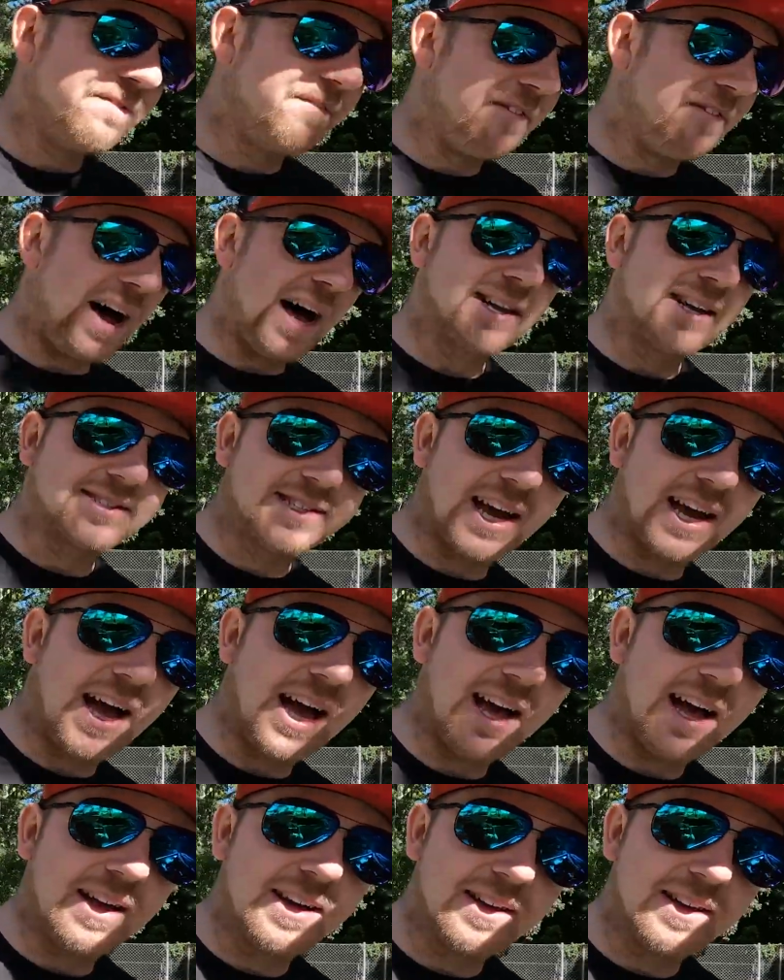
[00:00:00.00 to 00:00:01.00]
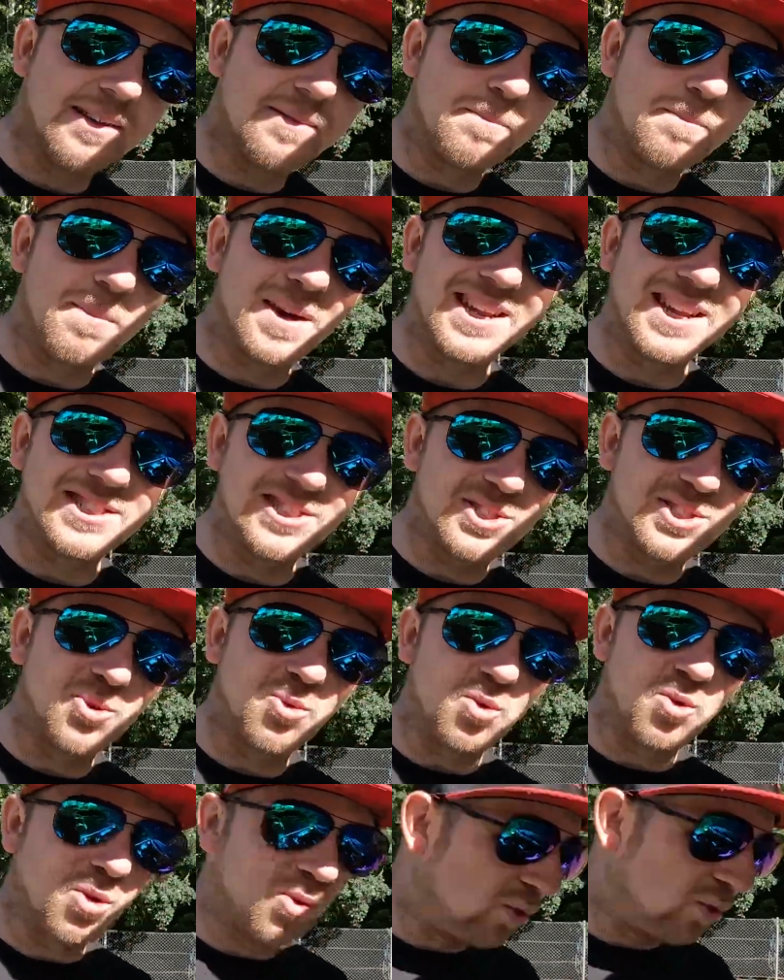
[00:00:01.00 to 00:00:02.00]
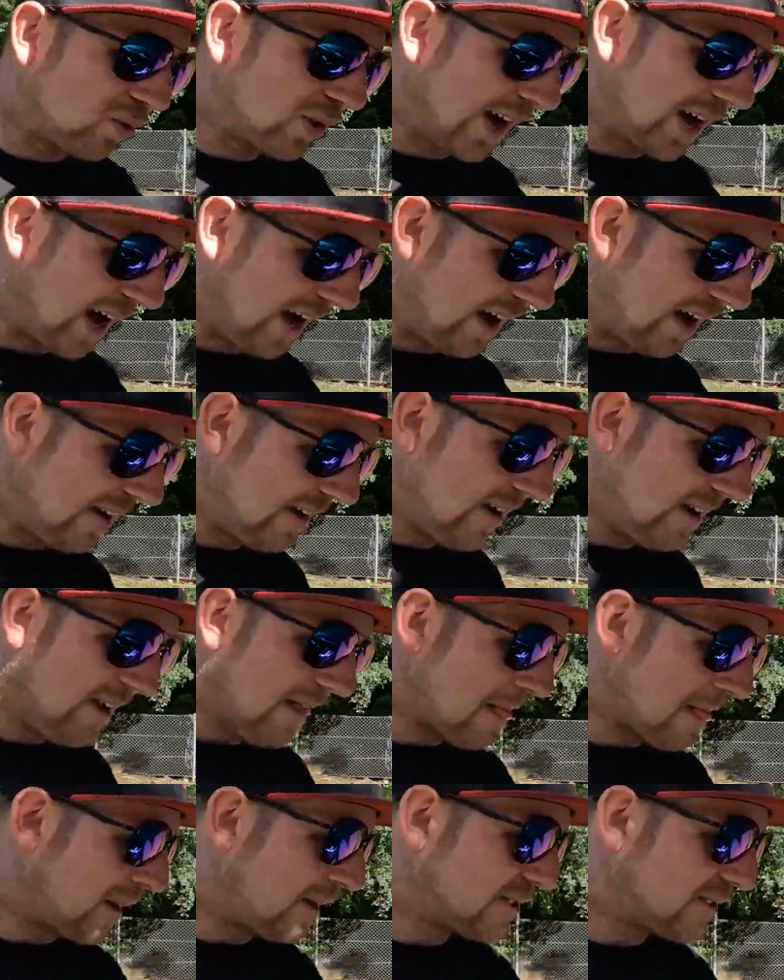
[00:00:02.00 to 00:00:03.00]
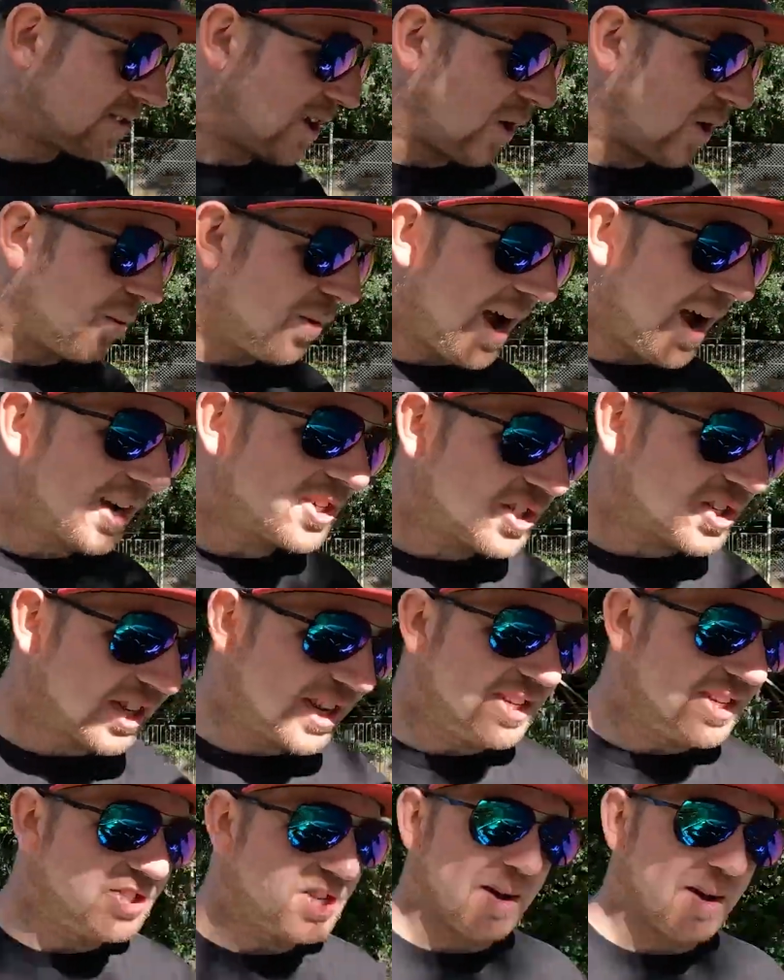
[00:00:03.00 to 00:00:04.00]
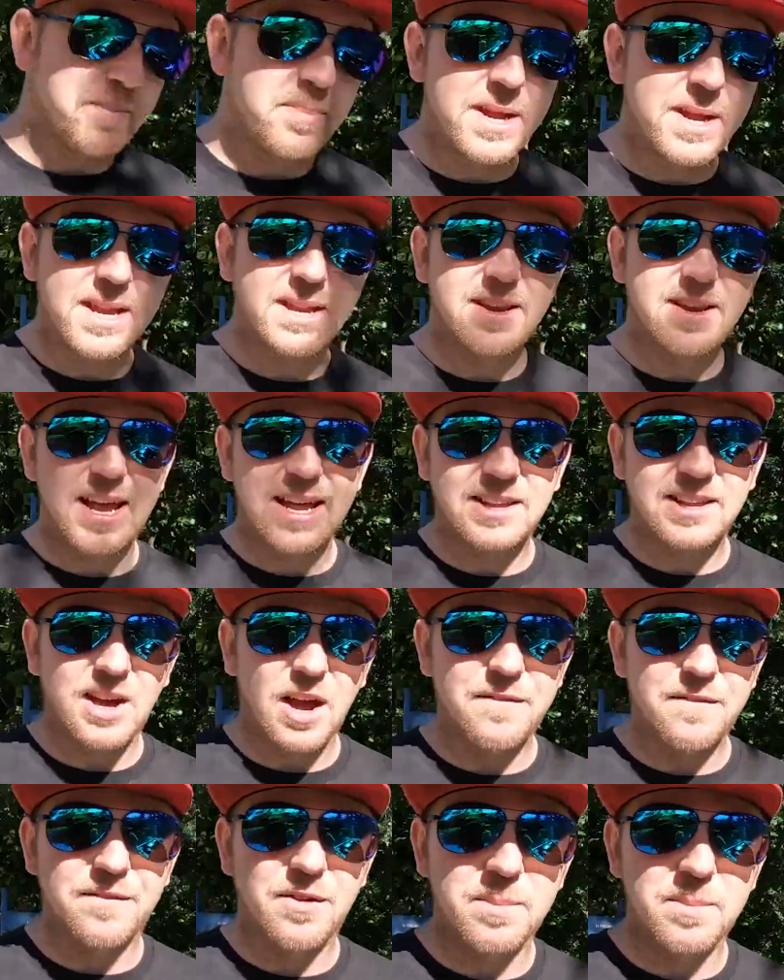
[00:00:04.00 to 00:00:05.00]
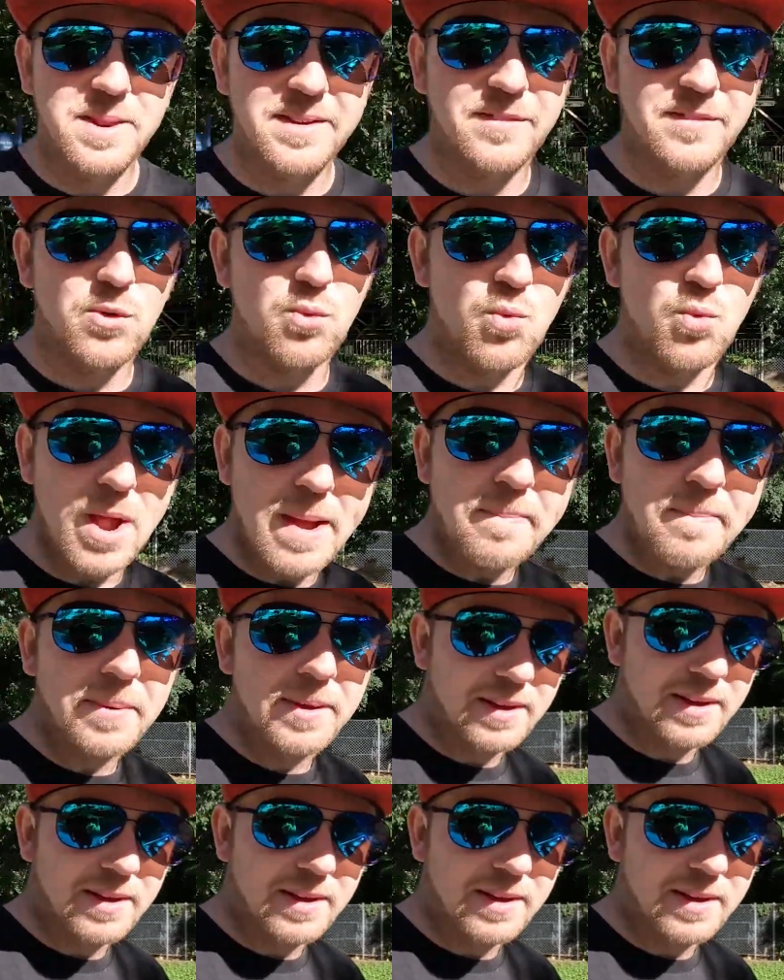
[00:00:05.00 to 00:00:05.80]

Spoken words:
fast car, but it's still a cool car. So we're actually going to jump in and go for a bit of a rip.